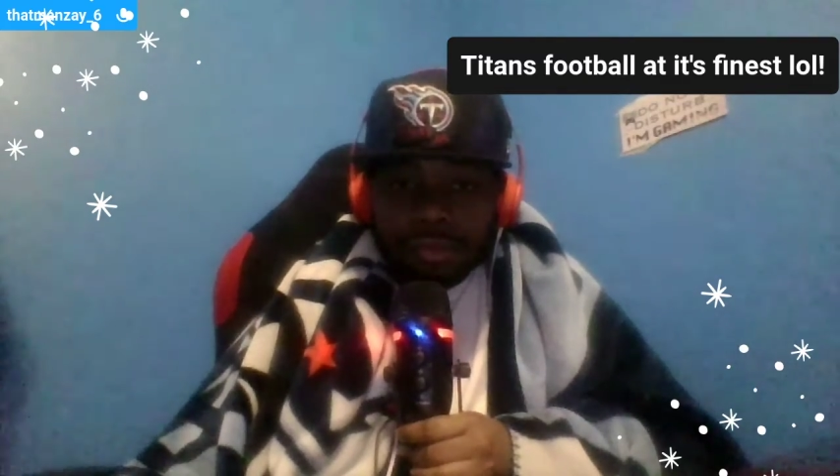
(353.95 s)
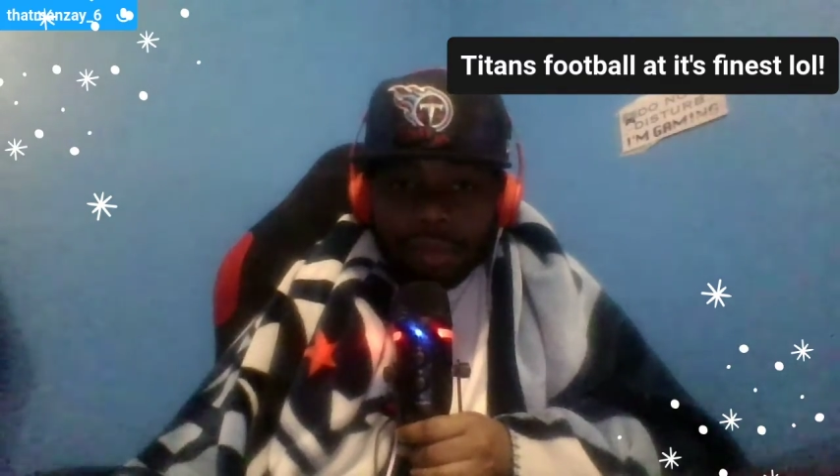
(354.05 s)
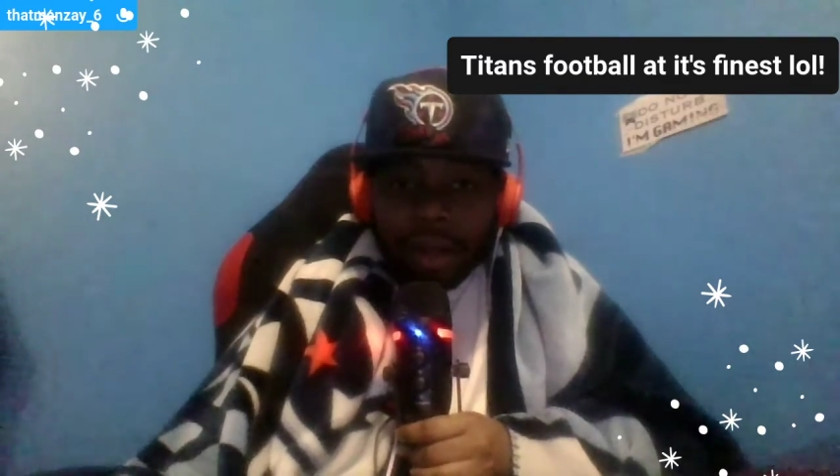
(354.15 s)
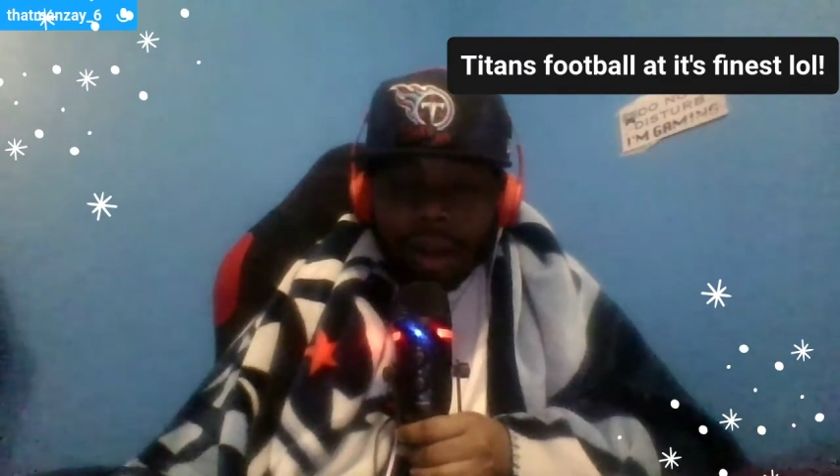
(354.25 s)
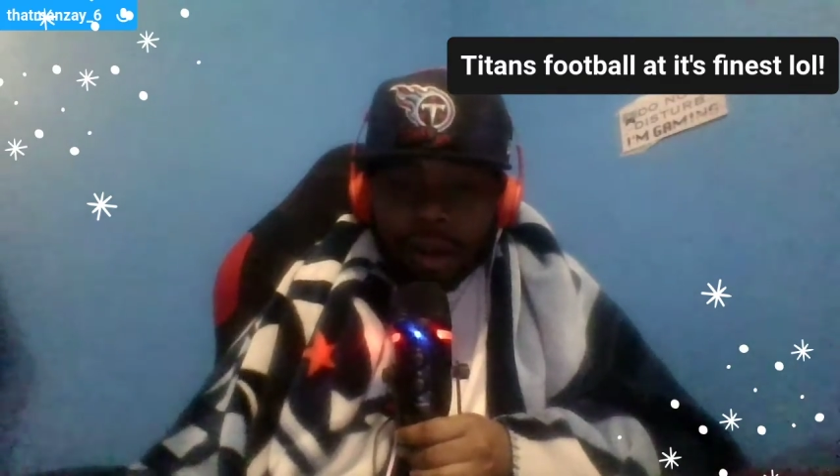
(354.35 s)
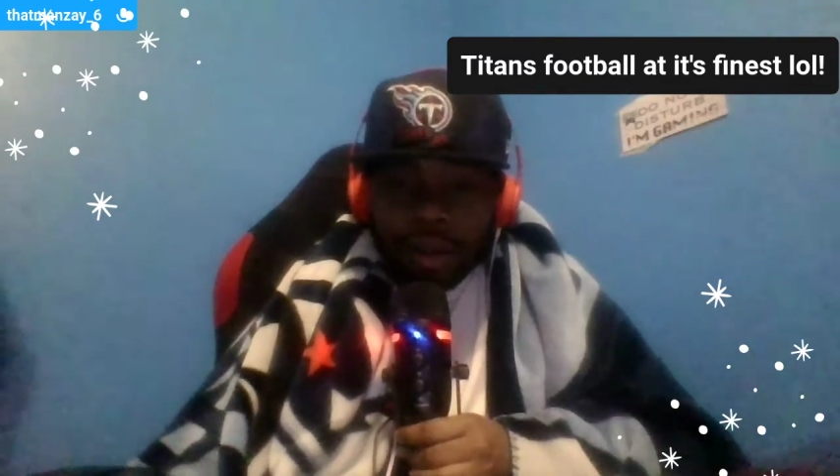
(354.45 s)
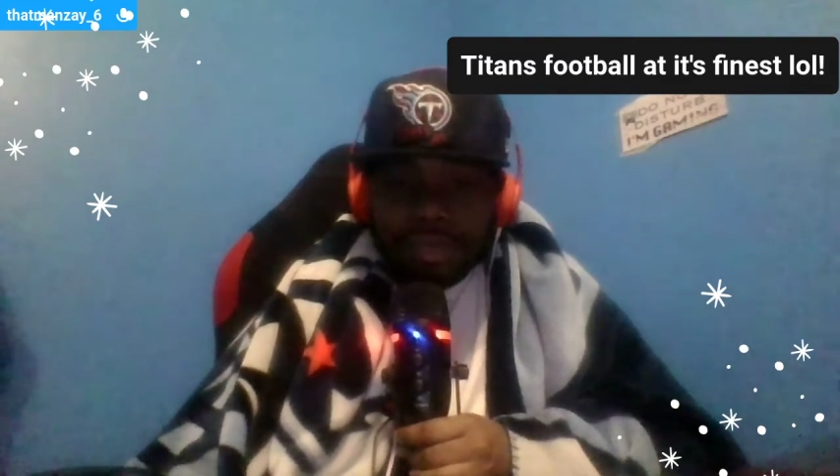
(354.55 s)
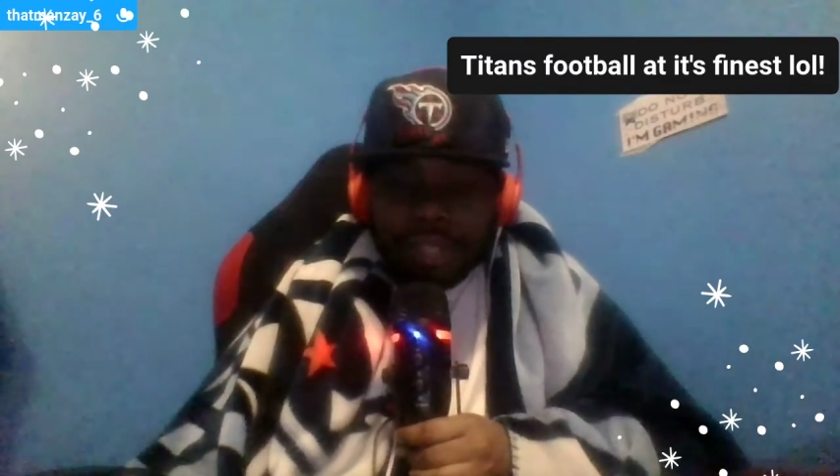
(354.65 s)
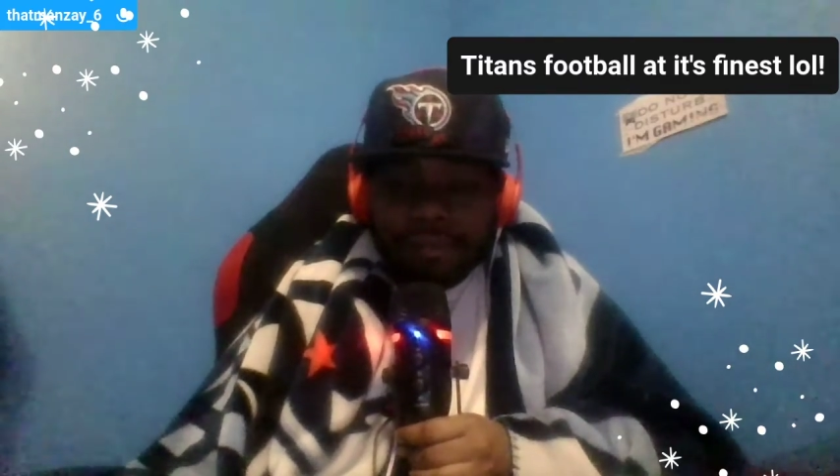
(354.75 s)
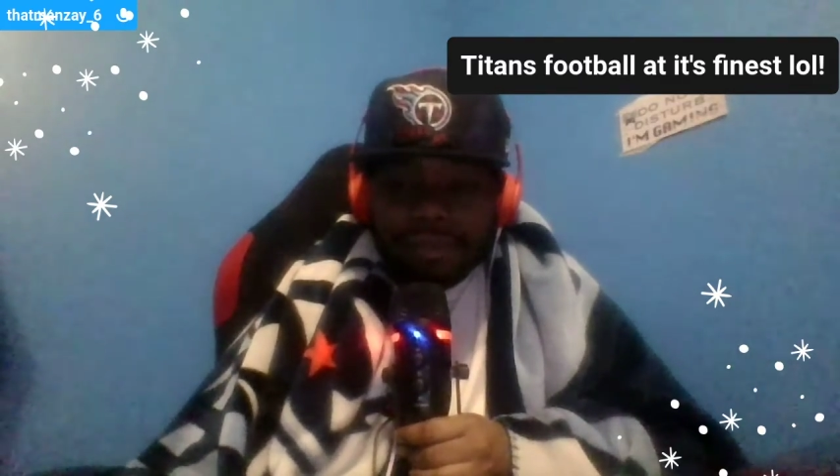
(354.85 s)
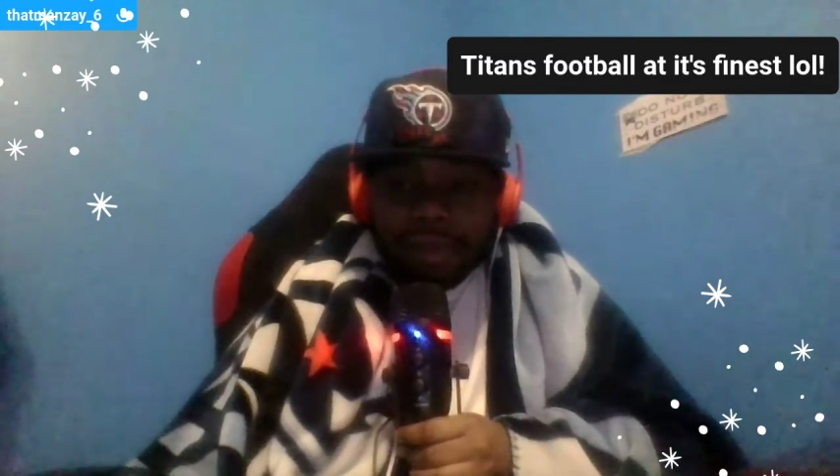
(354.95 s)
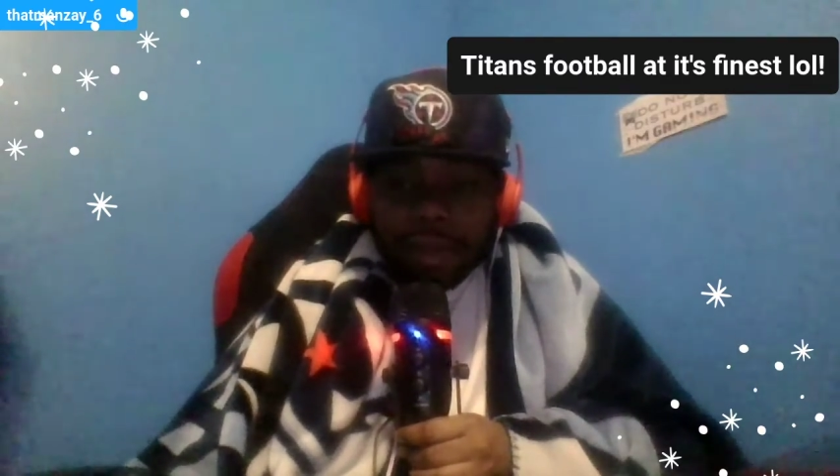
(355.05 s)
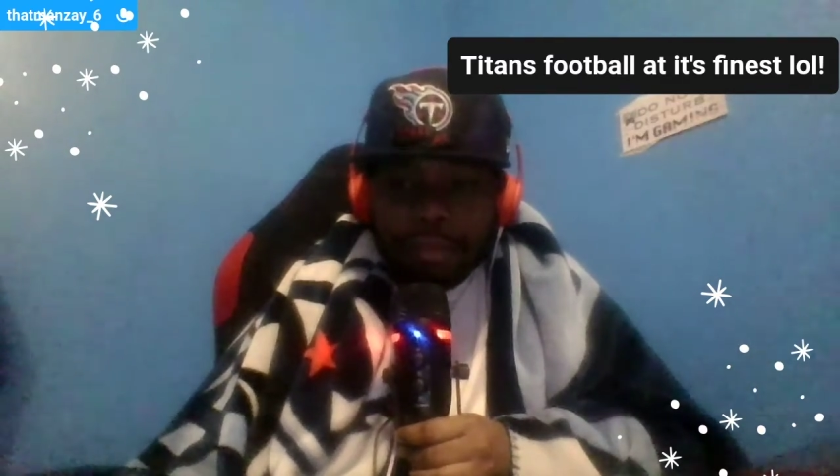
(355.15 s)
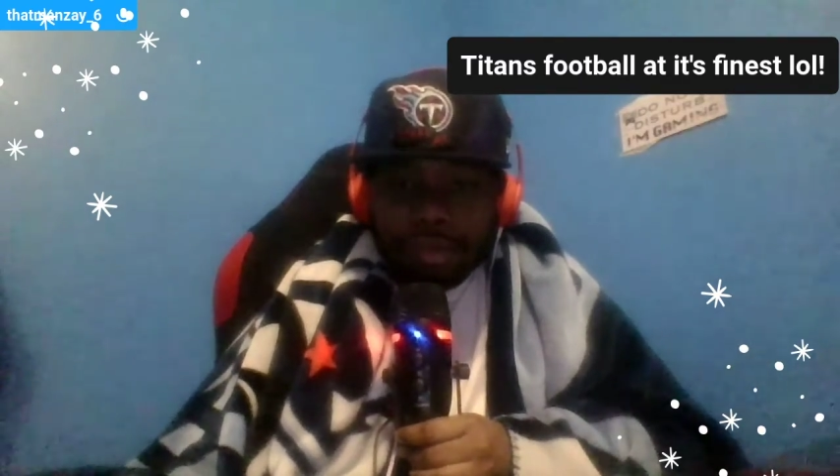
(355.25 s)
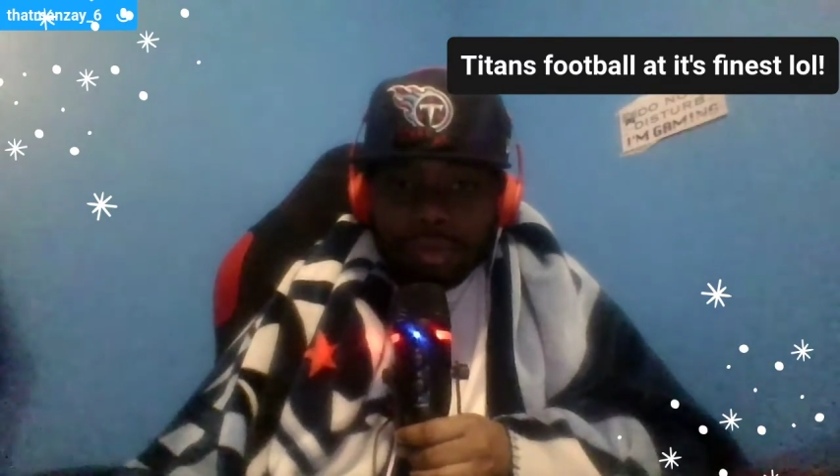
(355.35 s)
Right? Our coaching staff is
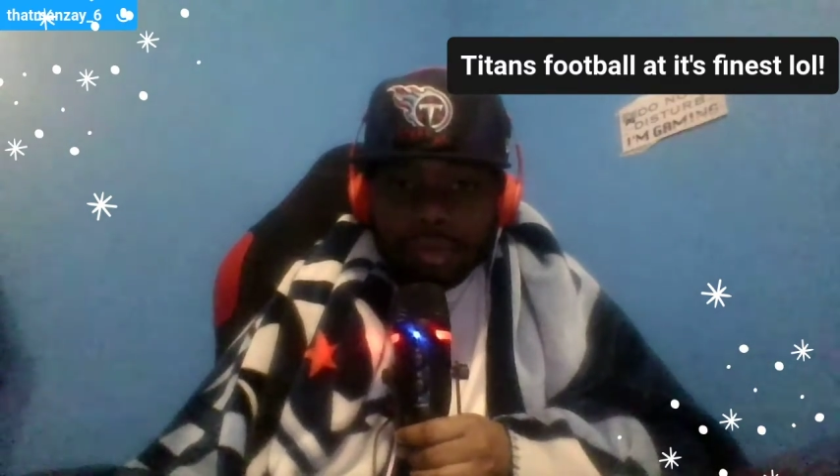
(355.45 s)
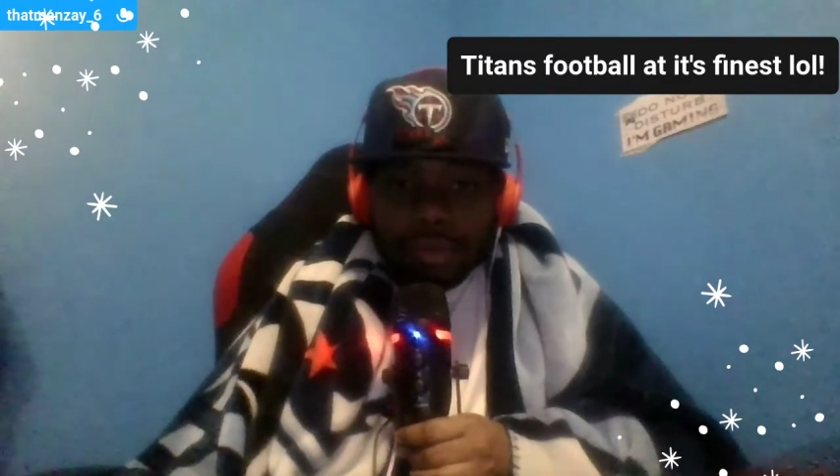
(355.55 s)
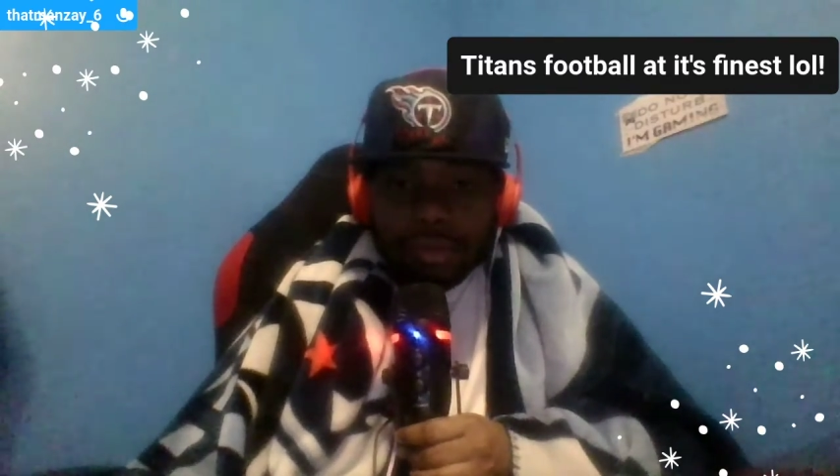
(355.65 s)
very poor.